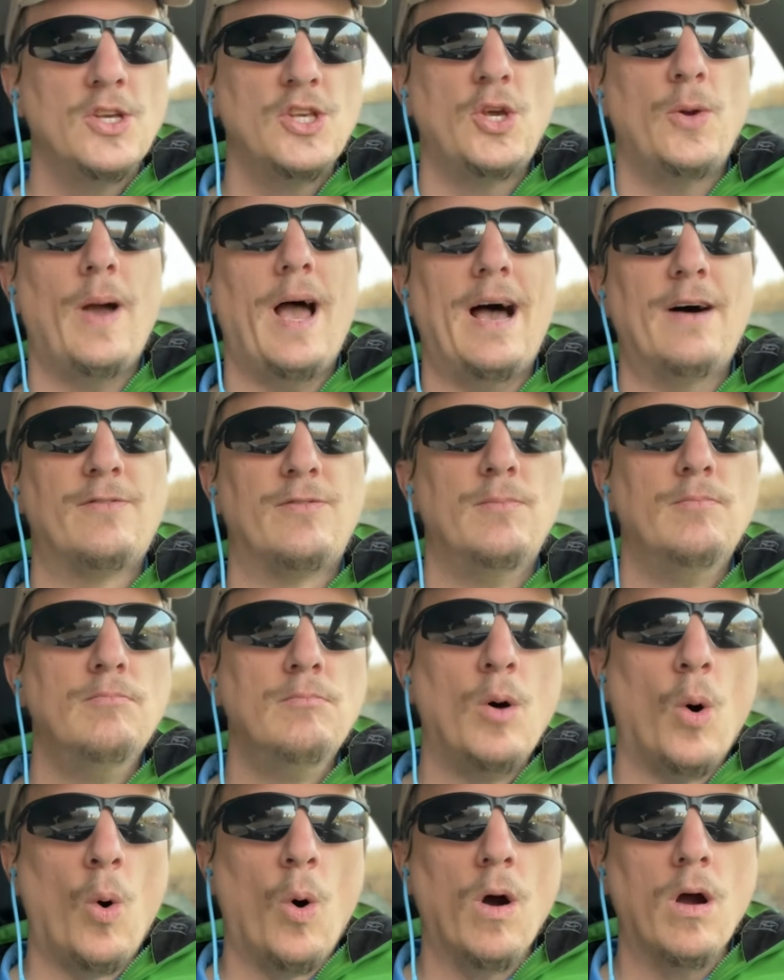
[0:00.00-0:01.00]
you have
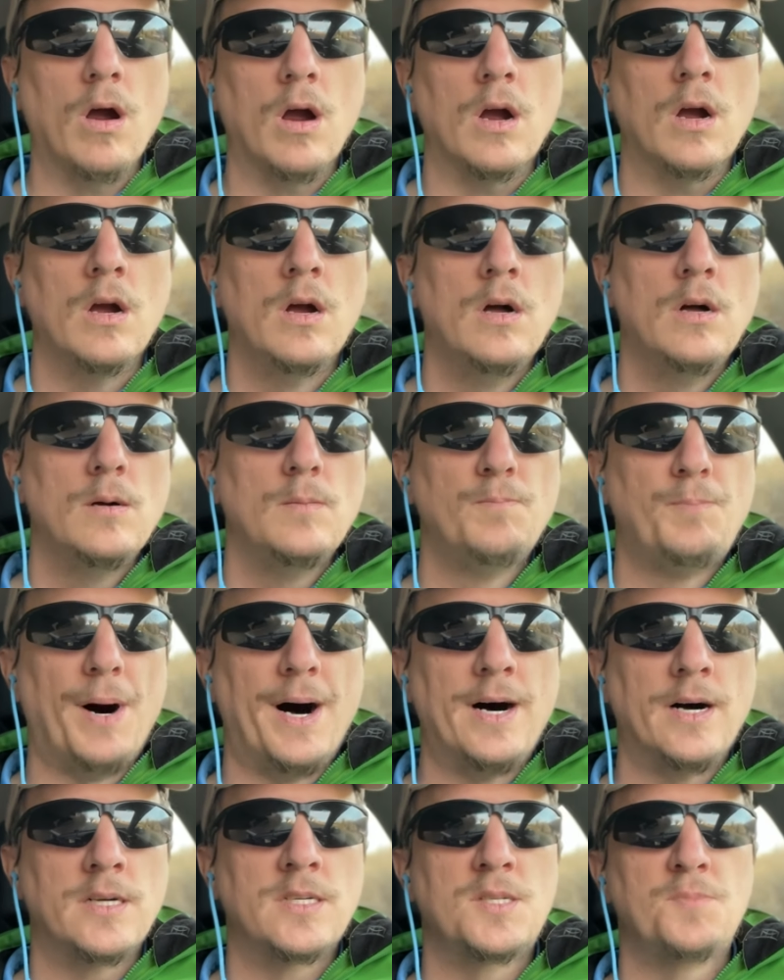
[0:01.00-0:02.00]
more
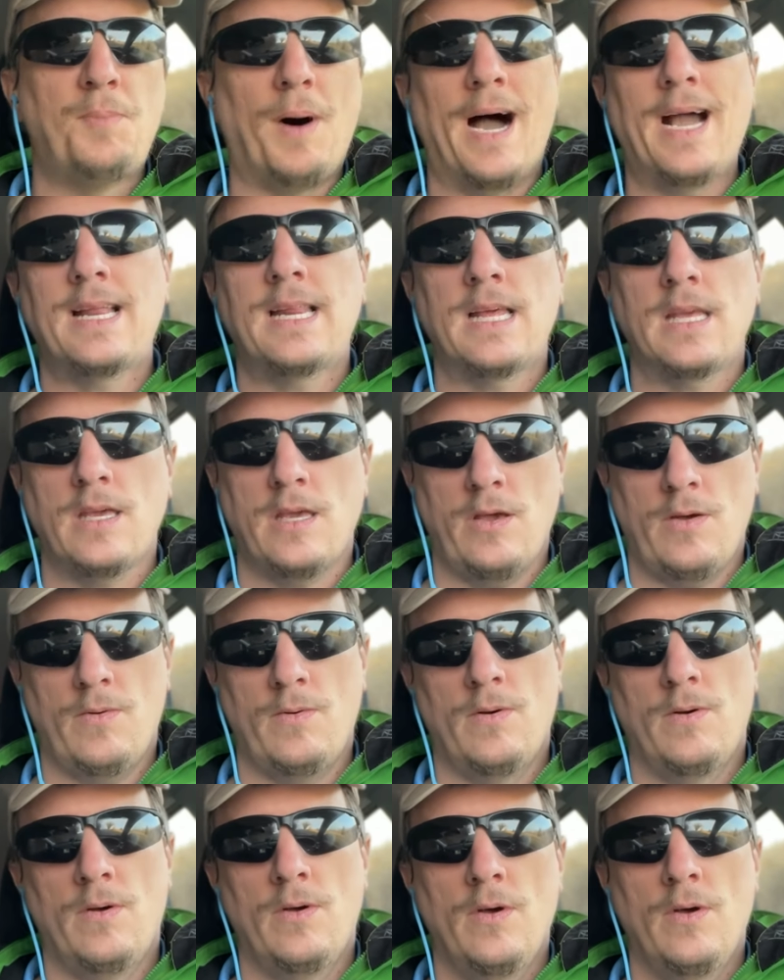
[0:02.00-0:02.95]
bugs biting you.